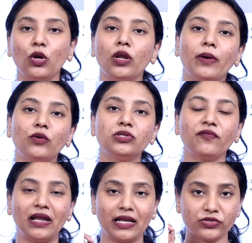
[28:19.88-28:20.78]
small amount
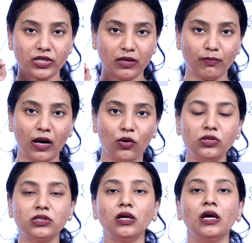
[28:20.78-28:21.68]
of electrical
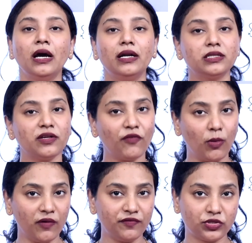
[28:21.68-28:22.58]
bouts. It is a
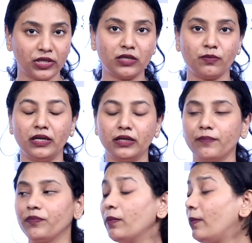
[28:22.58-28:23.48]
form of treatment.
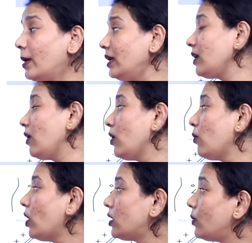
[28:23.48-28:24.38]
But
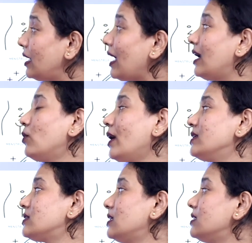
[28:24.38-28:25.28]
what we
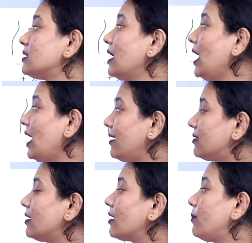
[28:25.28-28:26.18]
advise is
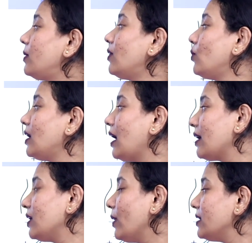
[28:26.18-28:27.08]
heat therapy. We
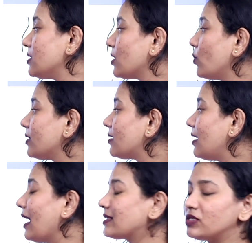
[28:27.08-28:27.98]
are advising you with
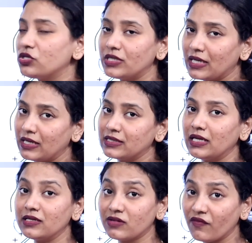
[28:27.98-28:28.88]
relaxation techniques,
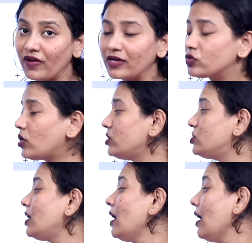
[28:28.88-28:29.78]
that is
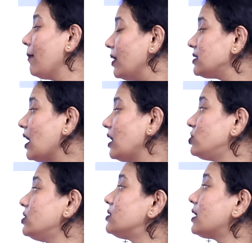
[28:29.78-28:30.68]
reflexology,
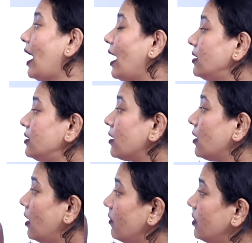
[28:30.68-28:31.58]
massages, and
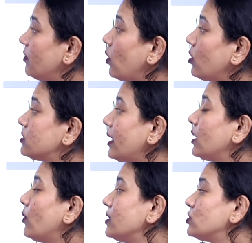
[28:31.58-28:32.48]
we will also
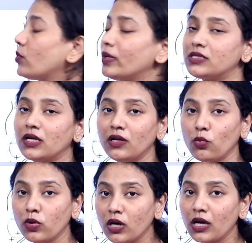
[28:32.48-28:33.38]
advise you with
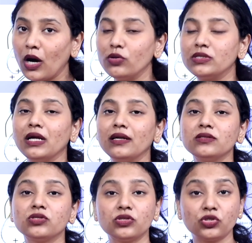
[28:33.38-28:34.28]
certain workouts, that
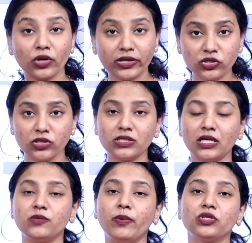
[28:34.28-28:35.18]
is stretches,
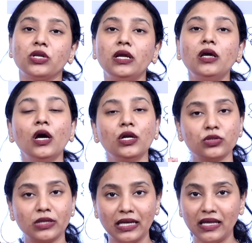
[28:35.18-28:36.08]
especially
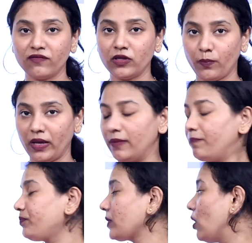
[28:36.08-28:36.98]
to relieve the pain.
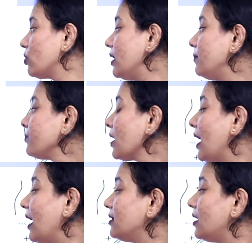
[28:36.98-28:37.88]
Okay.
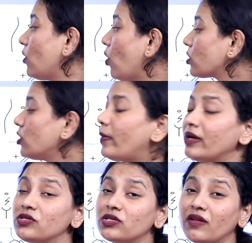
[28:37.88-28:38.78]
And then
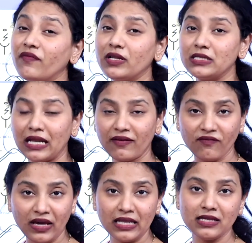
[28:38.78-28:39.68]
acupuncture, if it is
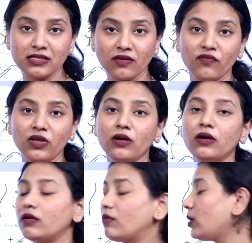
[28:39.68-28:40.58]
like very
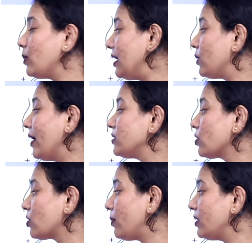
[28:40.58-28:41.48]
severe, we will advise
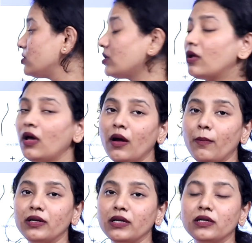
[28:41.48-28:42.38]
acupuncture,
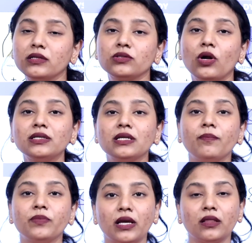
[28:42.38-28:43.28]
but it is not
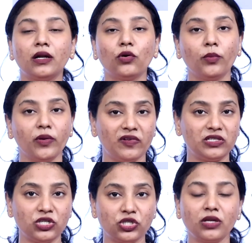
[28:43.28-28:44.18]
something that a homeopathic
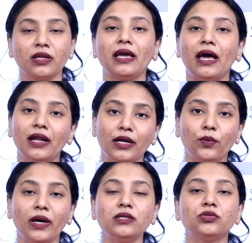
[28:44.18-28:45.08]
physician can
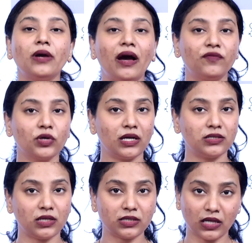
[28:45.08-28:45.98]
advise. You have to
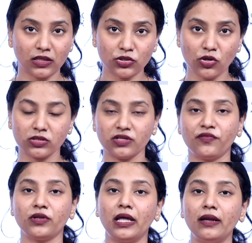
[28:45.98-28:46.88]
consult another doctor
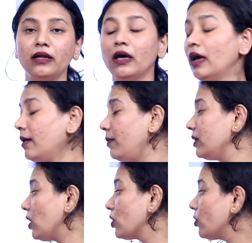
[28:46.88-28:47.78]
for that.
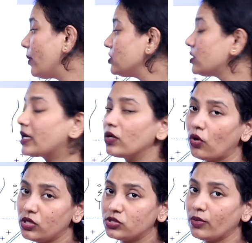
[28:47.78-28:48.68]
But acupuncture can
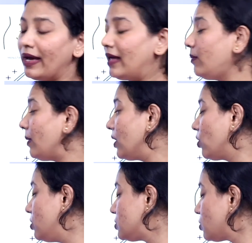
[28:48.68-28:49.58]
also help, and
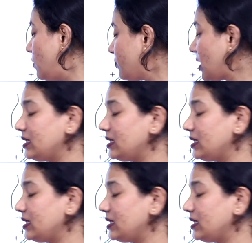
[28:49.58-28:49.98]
also